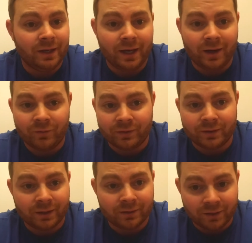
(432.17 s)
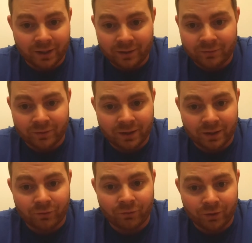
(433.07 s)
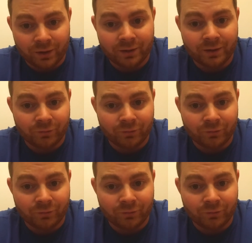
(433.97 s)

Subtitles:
everything, life. Get really,